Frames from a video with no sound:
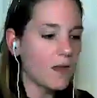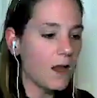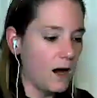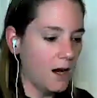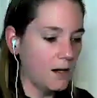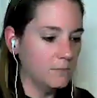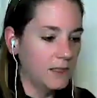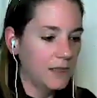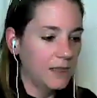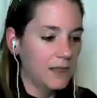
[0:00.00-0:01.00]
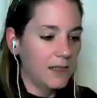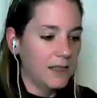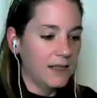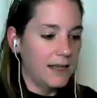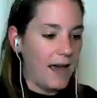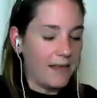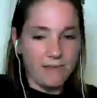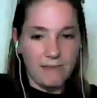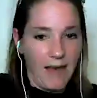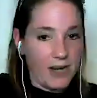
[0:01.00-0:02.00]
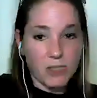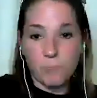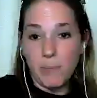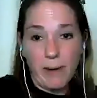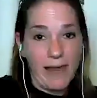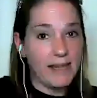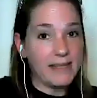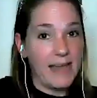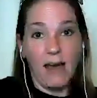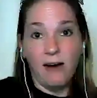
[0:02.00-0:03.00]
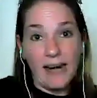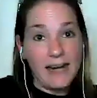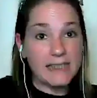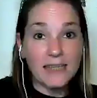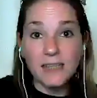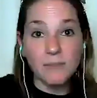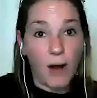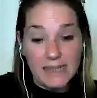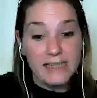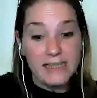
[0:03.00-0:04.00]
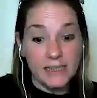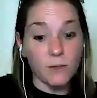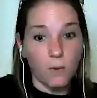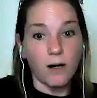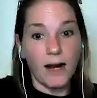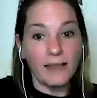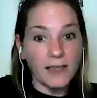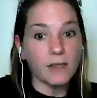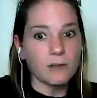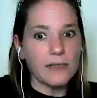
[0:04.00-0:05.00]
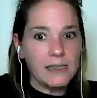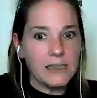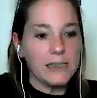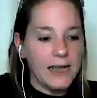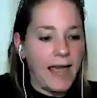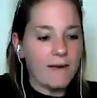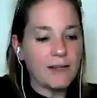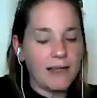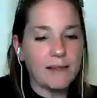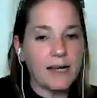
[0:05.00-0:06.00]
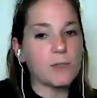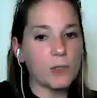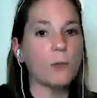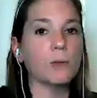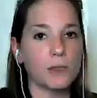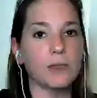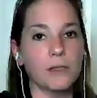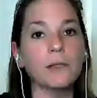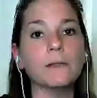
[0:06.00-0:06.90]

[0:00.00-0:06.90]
Um, I just put my head down and I did the, I did the work. I literally did everything that I was told to do.